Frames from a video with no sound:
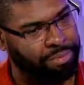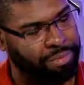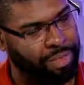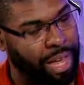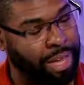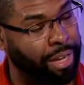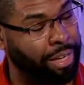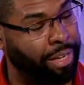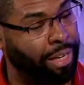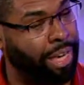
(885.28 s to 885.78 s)

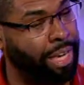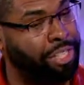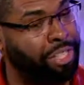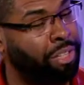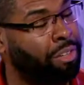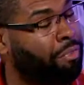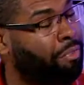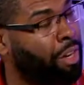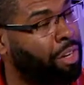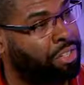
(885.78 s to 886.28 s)
Because that's it, it
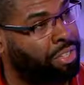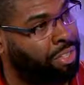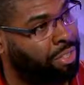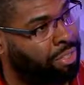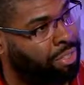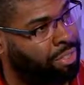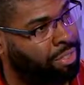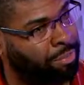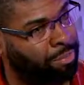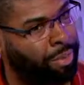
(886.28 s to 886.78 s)
still
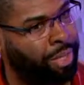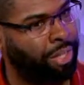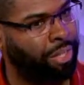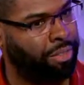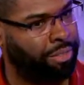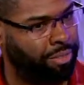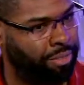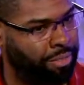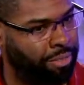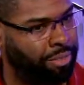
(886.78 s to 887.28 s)
functions. I
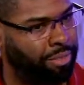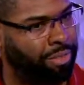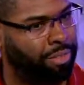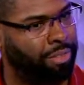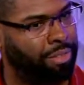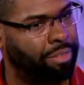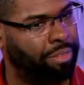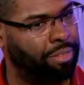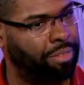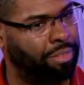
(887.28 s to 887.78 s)
see. It's
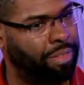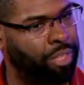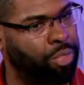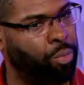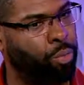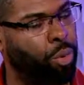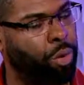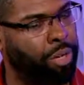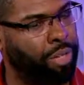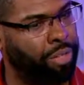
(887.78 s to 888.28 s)
warning it's
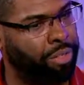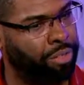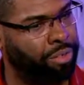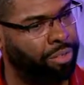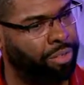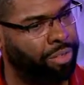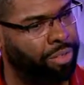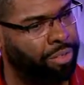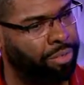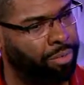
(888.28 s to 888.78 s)
me. It's warning you
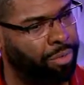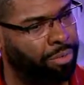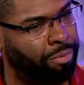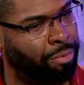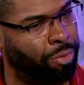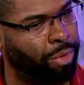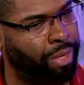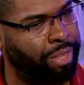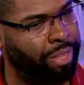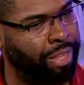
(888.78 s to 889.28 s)
to, to
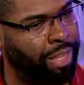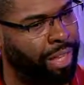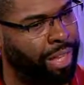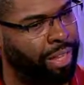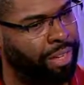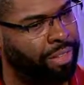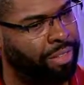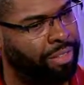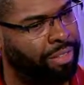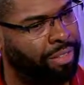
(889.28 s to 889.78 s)
avoid
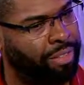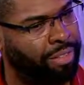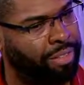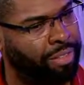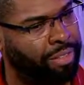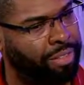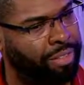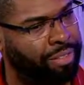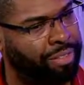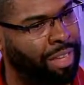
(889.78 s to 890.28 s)
that
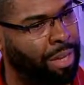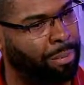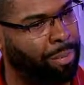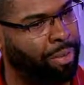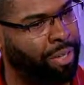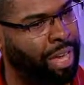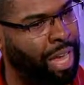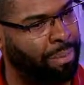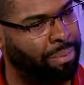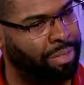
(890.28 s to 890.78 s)
yeah, double
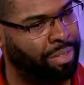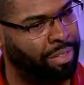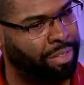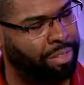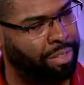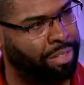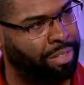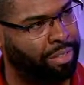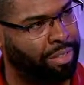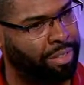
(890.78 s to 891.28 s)
I, capture.
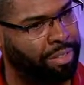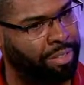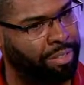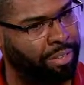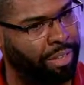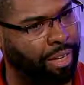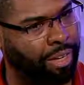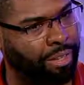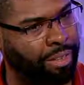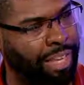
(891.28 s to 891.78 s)
It's, it's
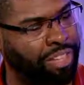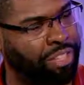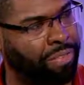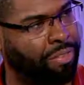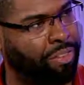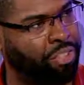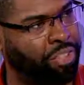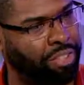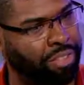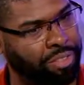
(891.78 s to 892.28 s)
yeah, less
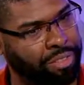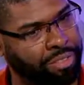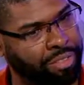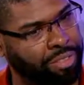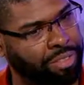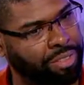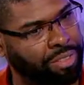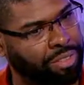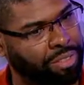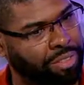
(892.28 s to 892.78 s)
efficient.
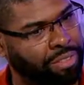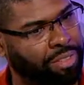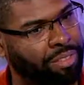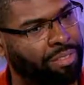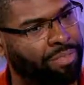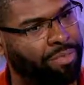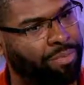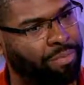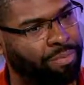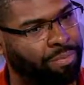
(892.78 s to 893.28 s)
Yeah, I want to
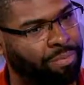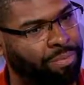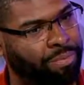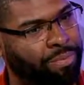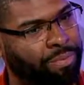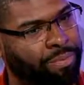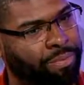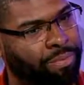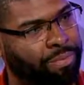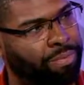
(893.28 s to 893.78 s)
use
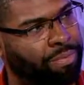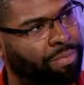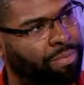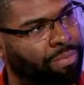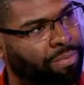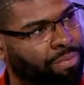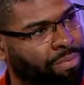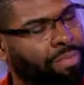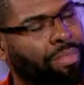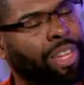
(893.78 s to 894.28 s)
my
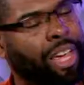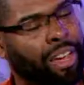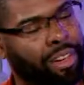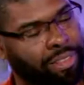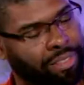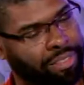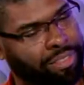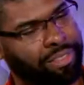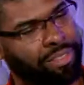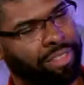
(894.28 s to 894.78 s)
first name yeah. that
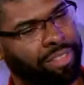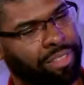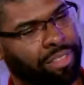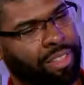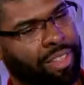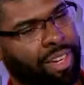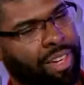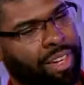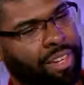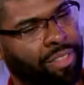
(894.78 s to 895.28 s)
everyone else is
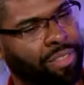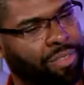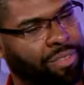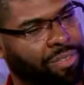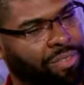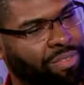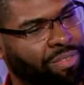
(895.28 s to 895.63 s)
using. You got it.